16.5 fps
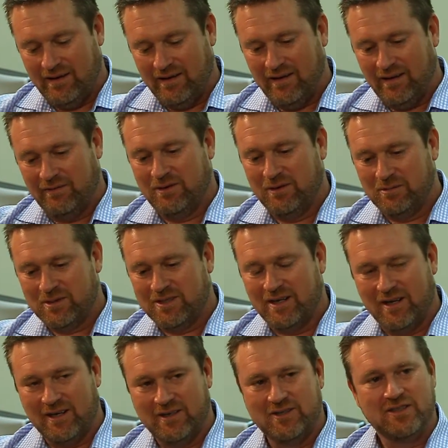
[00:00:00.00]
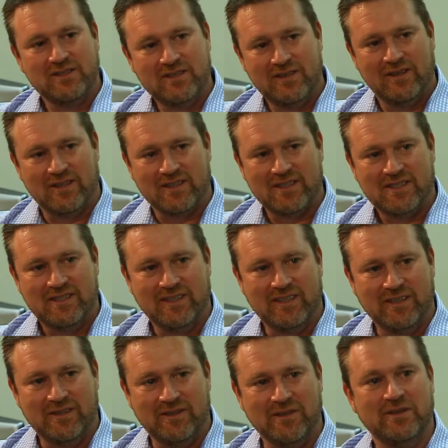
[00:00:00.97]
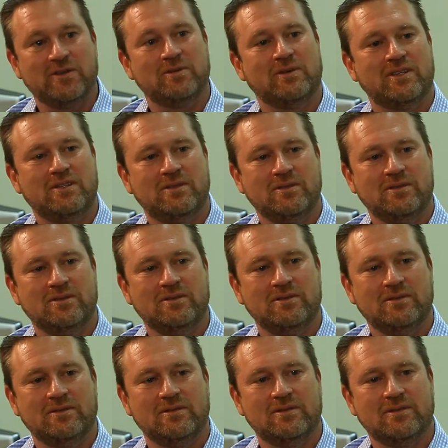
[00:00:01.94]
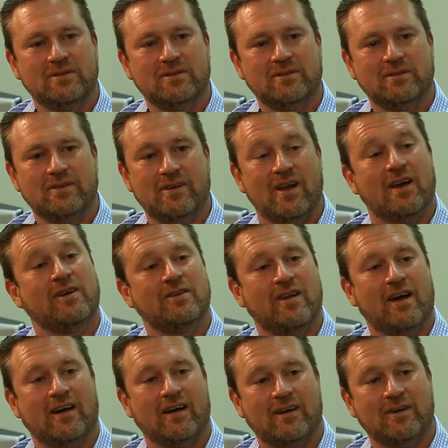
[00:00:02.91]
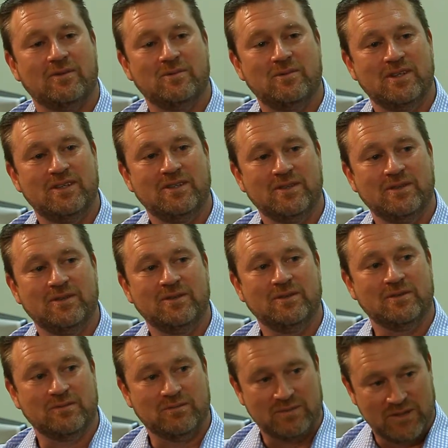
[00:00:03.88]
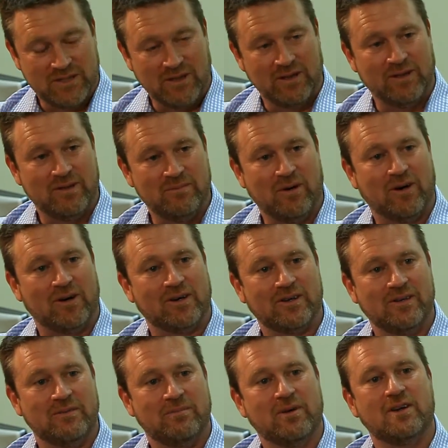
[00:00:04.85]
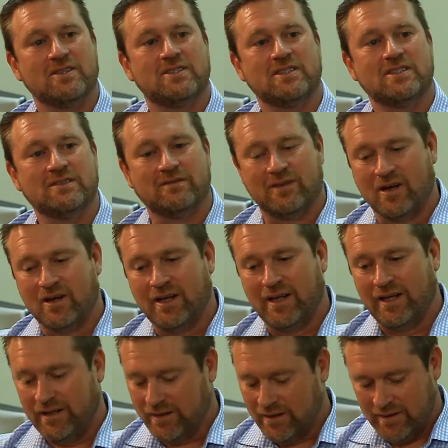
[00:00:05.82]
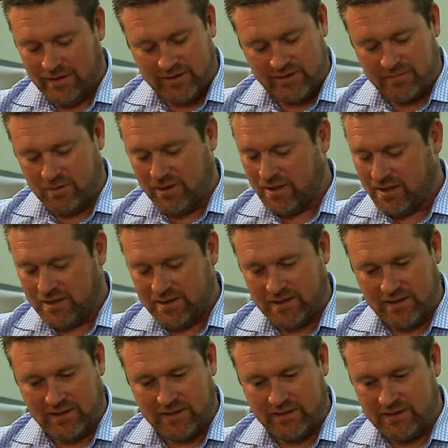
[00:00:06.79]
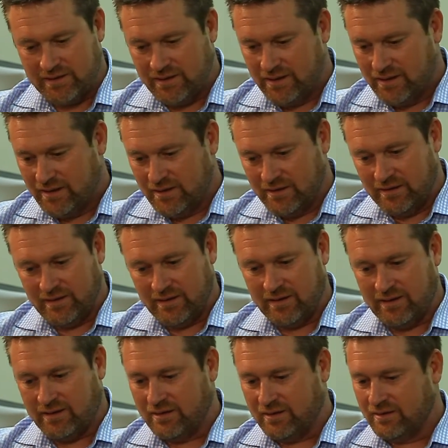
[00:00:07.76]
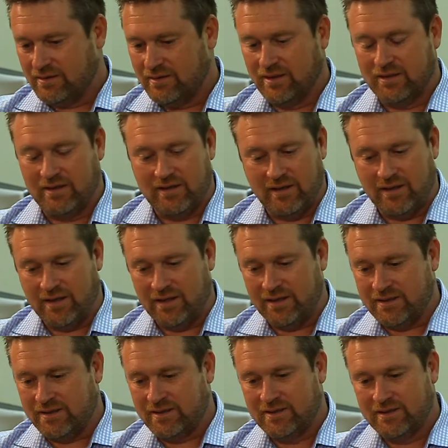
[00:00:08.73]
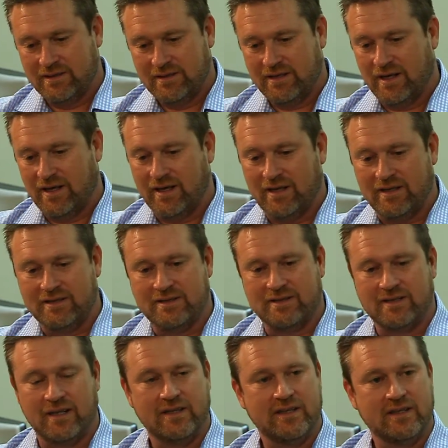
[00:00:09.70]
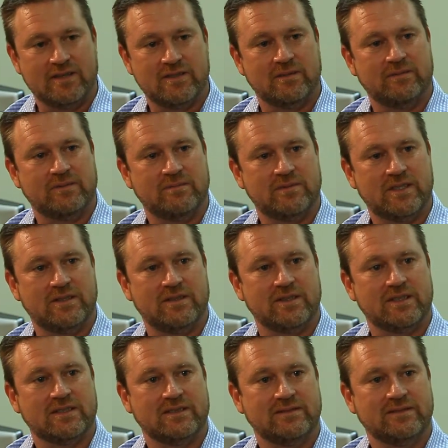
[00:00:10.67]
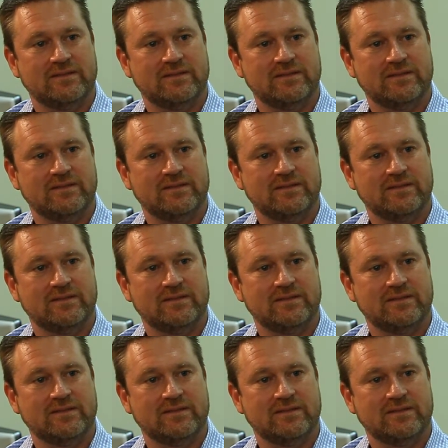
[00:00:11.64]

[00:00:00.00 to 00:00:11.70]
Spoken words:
If it was now June last year and you knew what you know now, would you still embark on the process of going Smart Axess, thin clients, and Zen Desktop from Citrix?